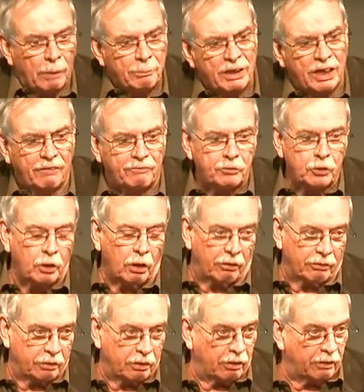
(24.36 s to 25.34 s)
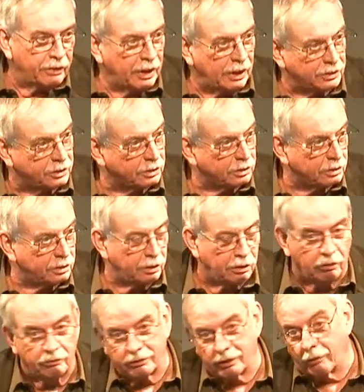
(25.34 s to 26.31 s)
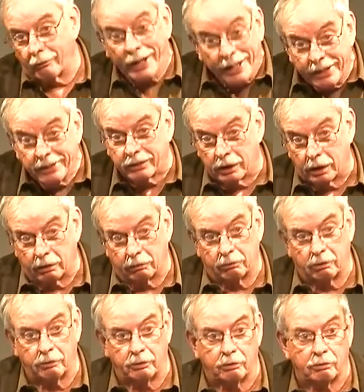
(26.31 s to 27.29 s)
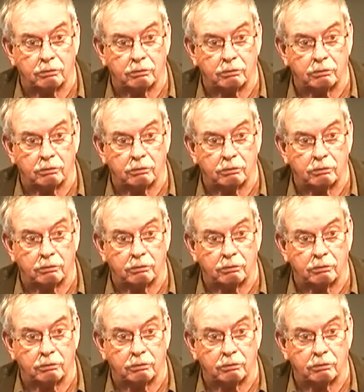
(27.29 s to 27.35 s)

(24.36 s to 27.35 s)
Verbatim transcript: I mean, if you don't know this, you don't know anything, do you?